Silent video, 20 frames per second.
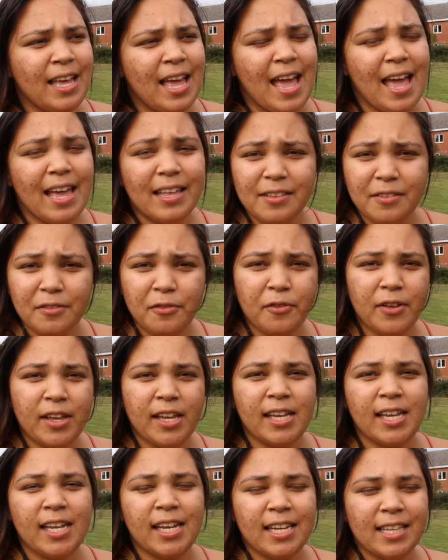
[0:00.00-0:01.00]
had the
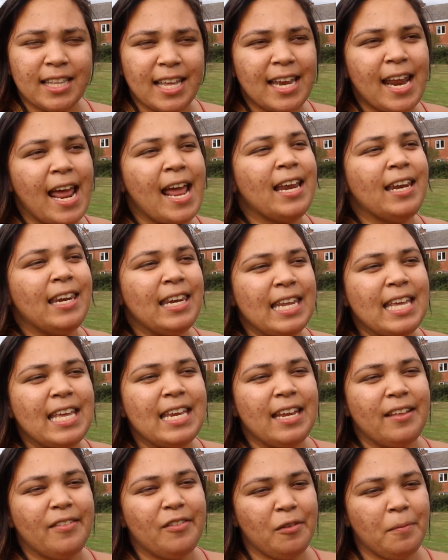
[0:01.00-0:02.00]
feeling that I
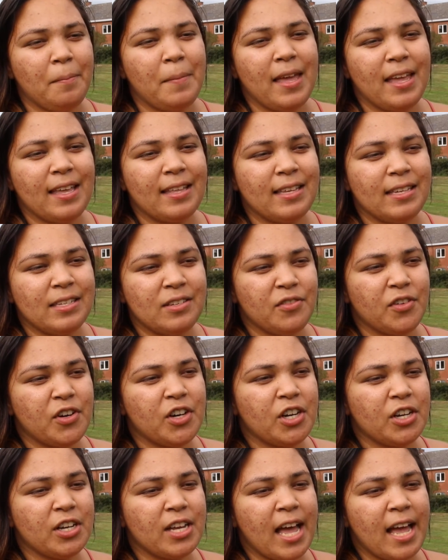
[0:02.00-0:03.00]
needed to make this for
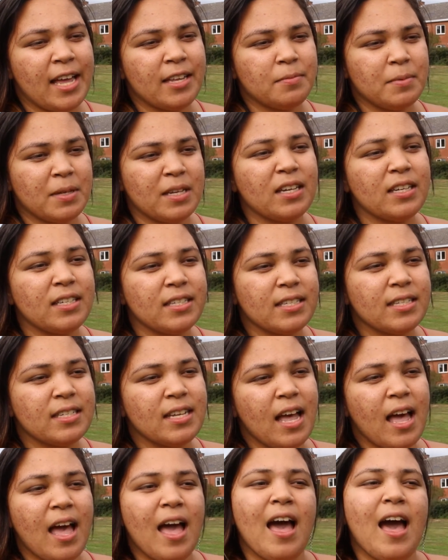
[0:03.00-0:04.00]
you guys, because
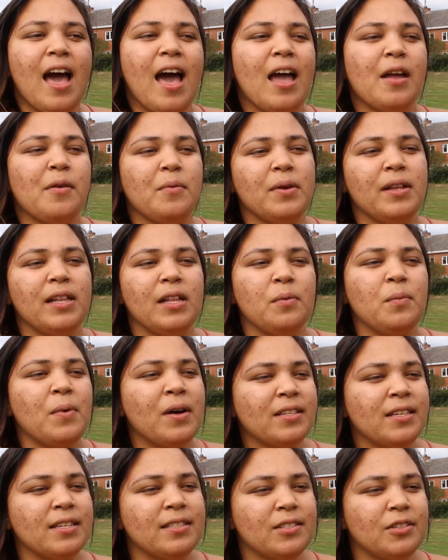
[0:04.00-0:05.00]
I really
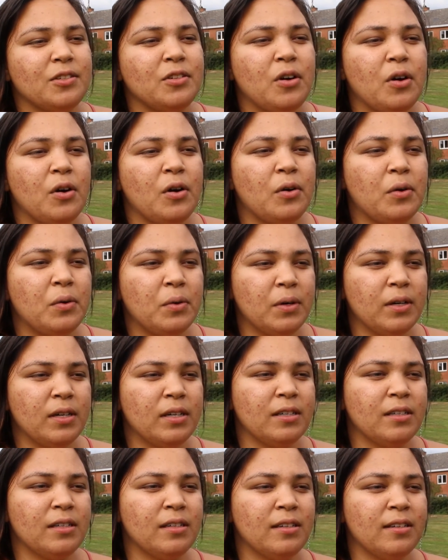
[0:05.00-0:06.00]
wanted to go
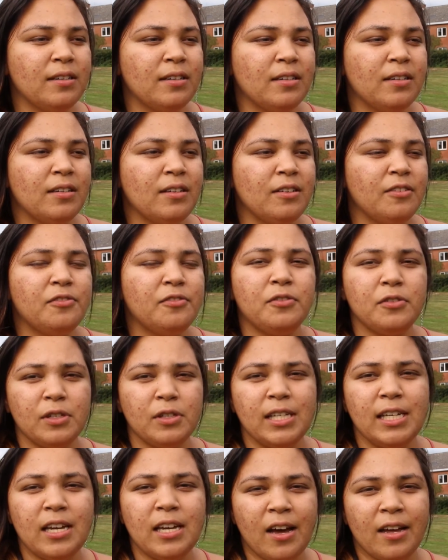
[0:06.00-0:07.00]

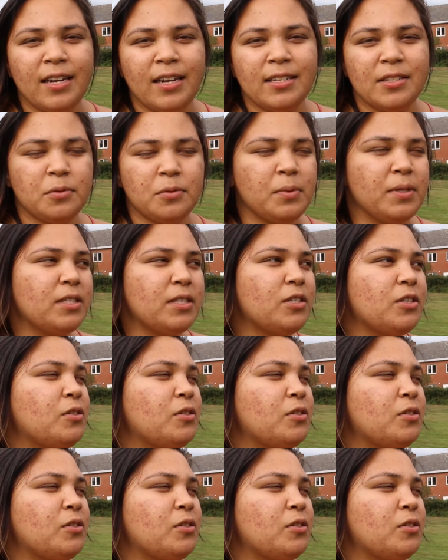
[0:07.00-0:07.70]
fully honest with